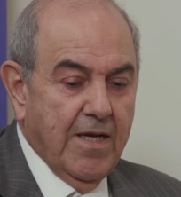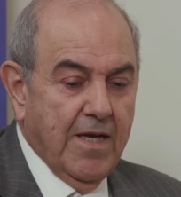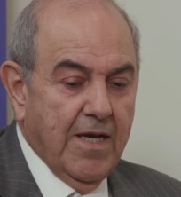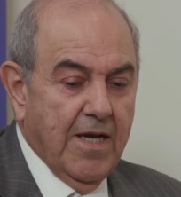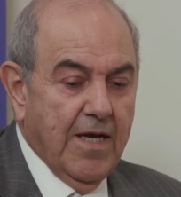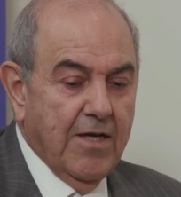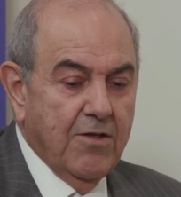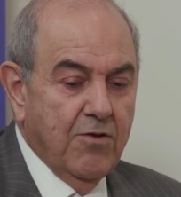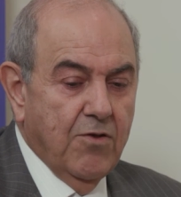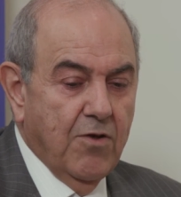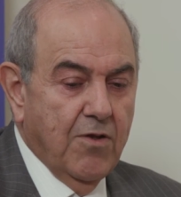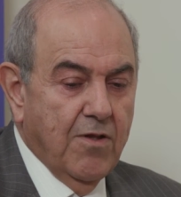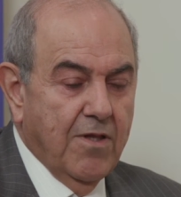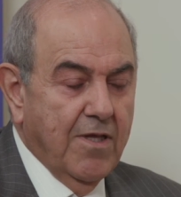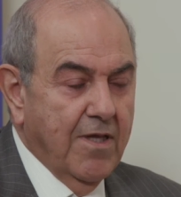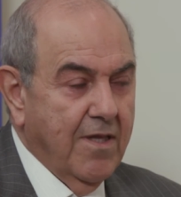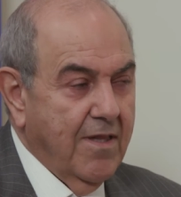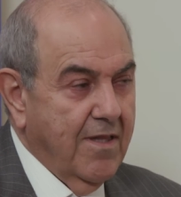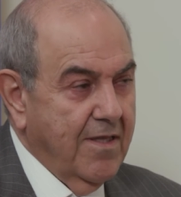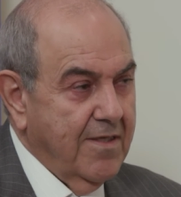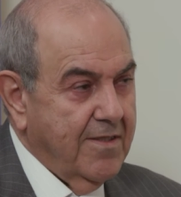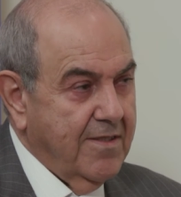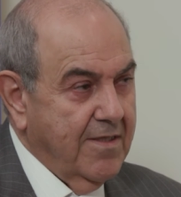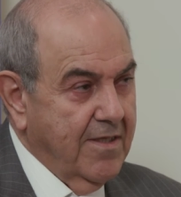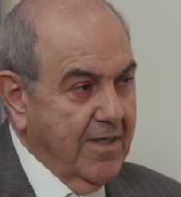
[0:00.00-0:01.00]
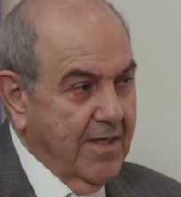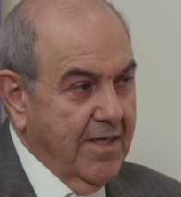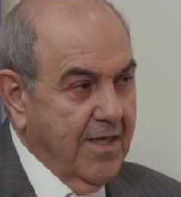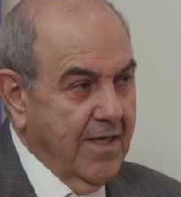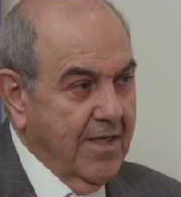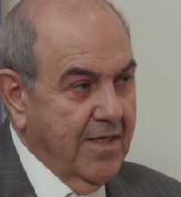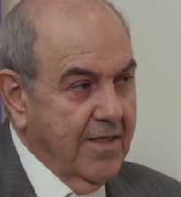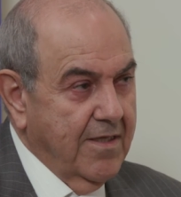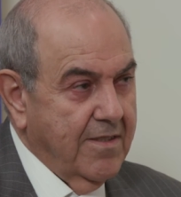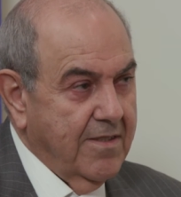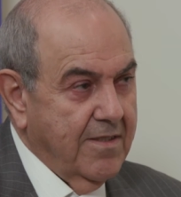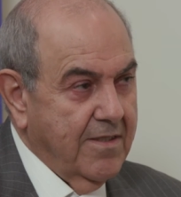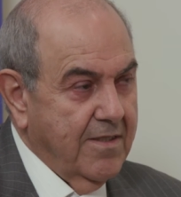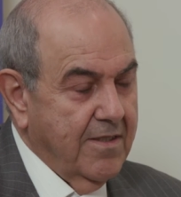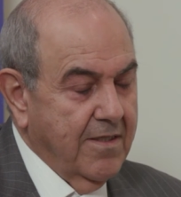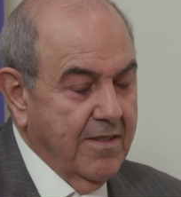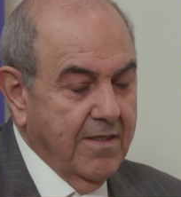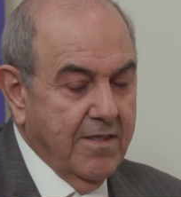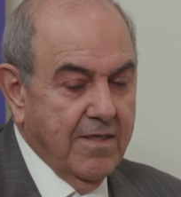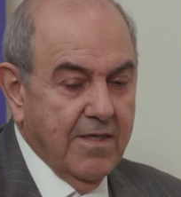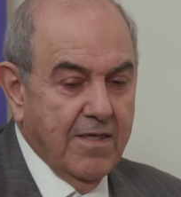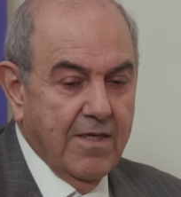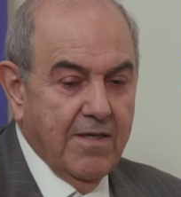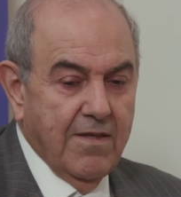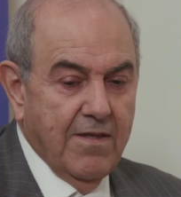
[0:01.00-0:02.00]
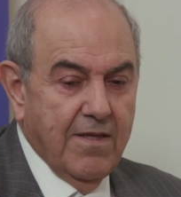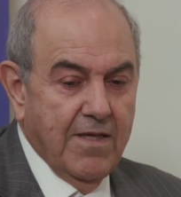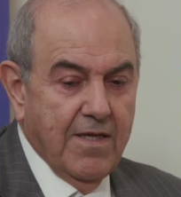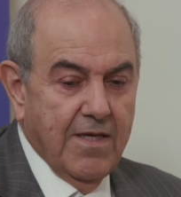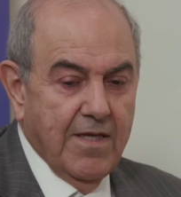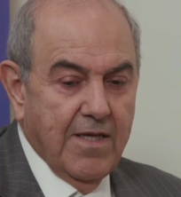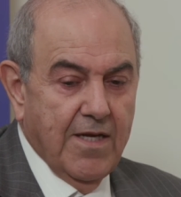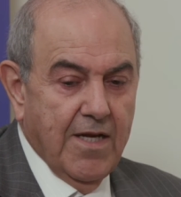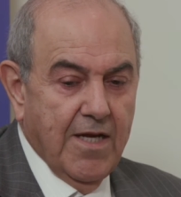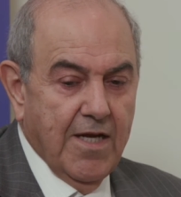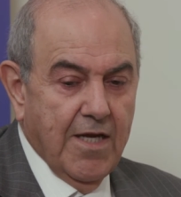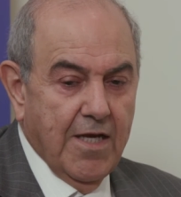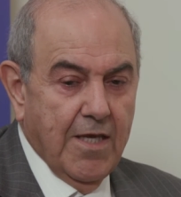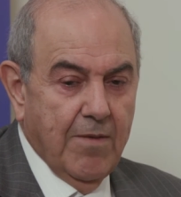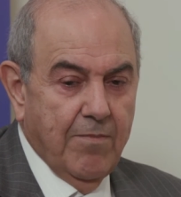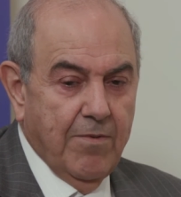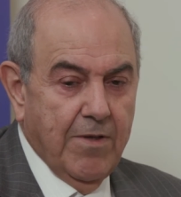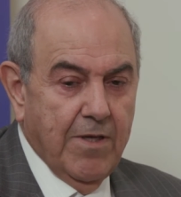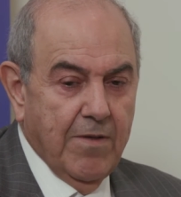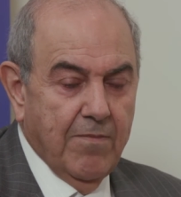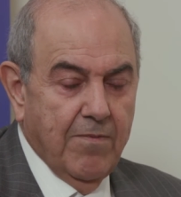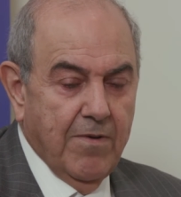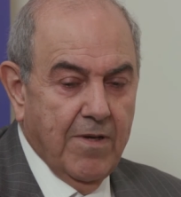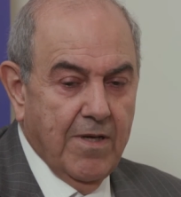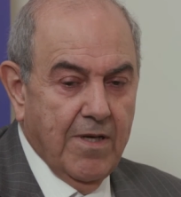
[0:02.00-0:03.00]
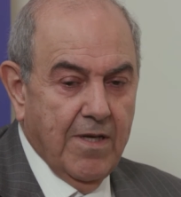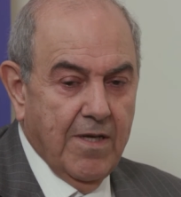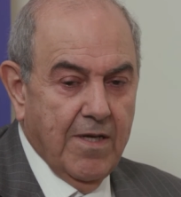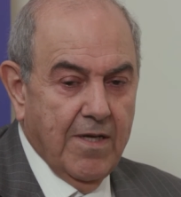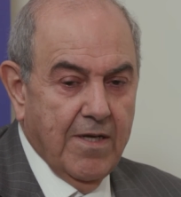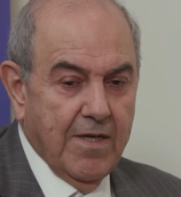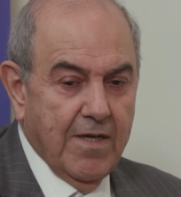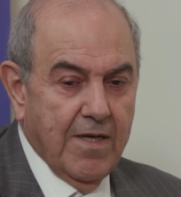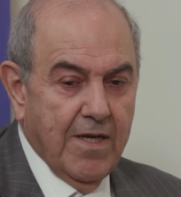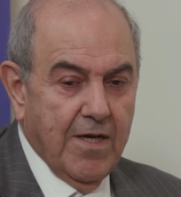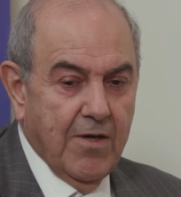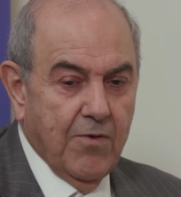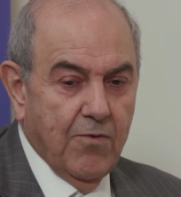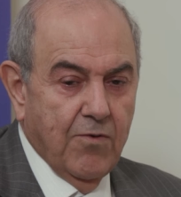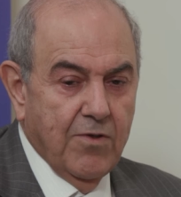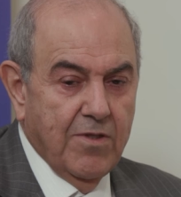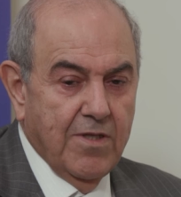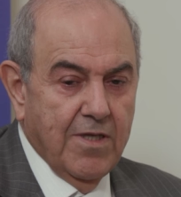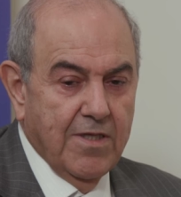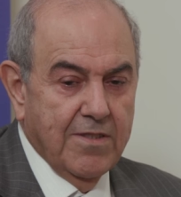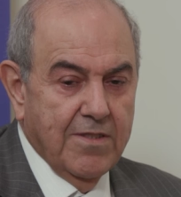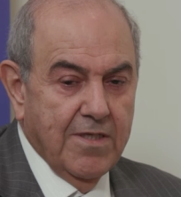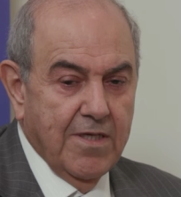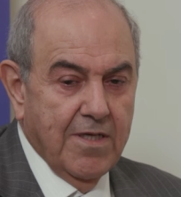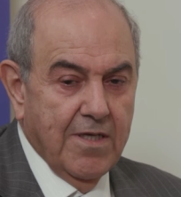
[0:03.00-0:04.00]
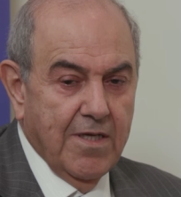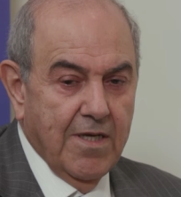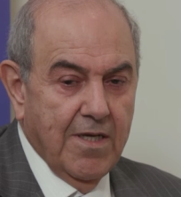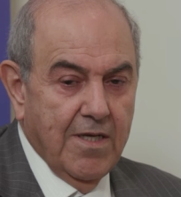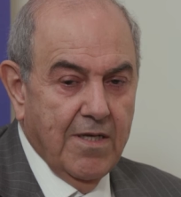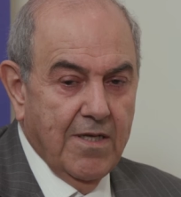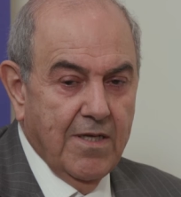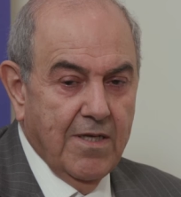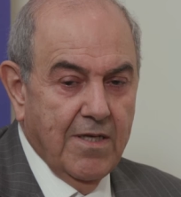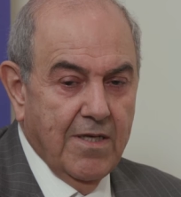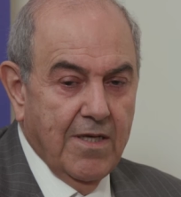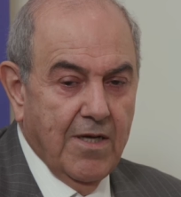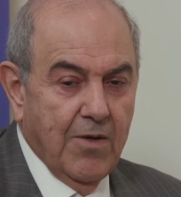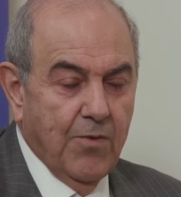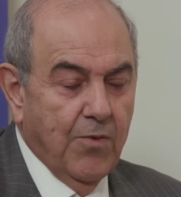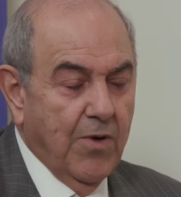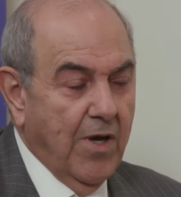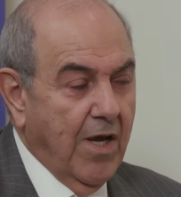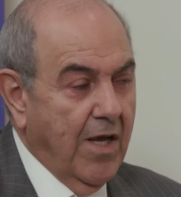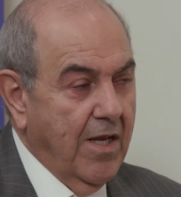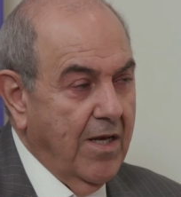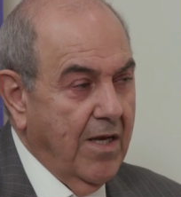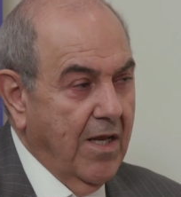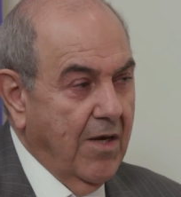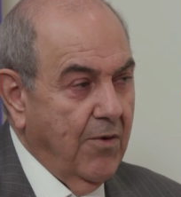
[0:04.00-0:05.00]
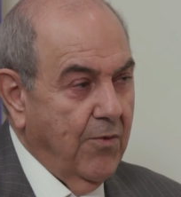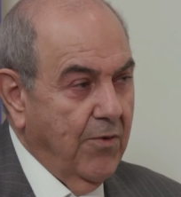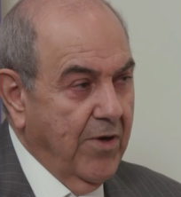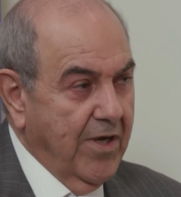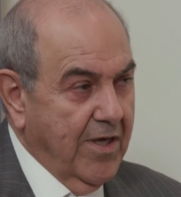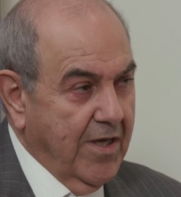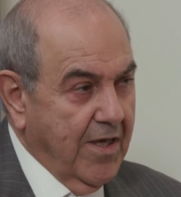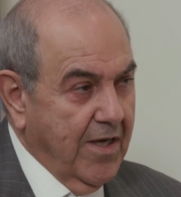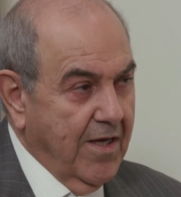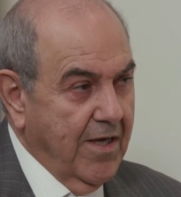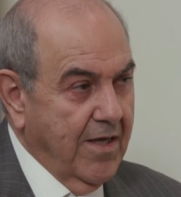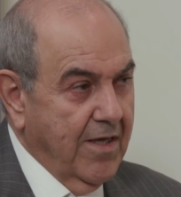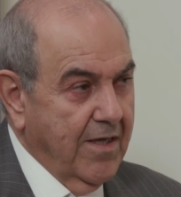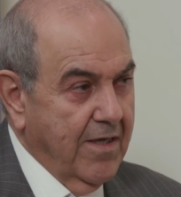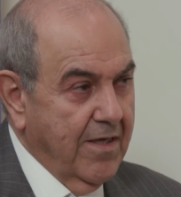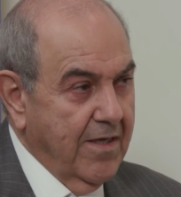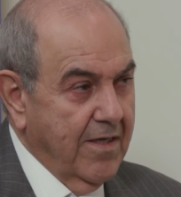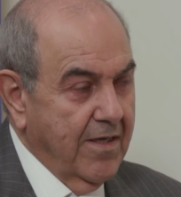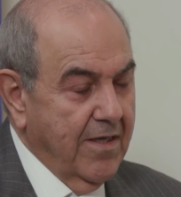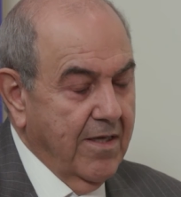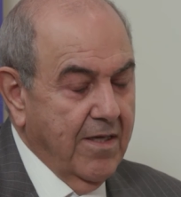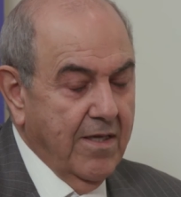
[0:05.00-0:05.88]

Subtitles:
I don't think this is the case. The Iraqi people are now witnessing an awakening.